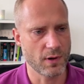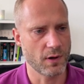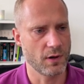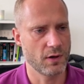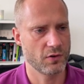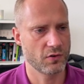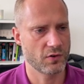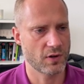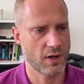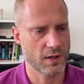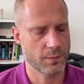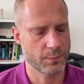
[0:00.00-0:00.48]

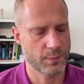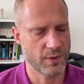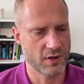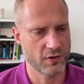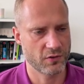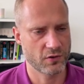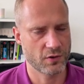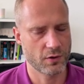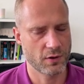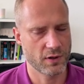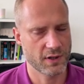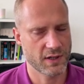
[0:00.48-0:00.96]
It's like
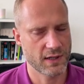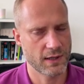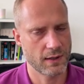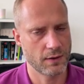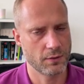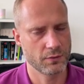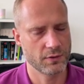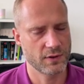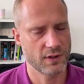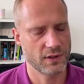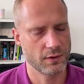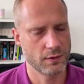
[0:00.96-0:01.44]
personal
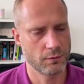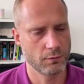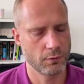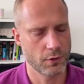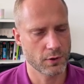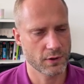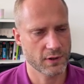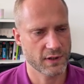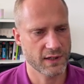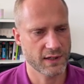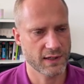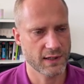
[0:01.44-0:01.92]
account and the
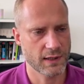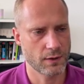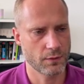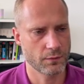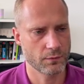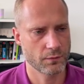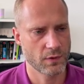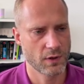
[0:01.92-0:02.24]
work account.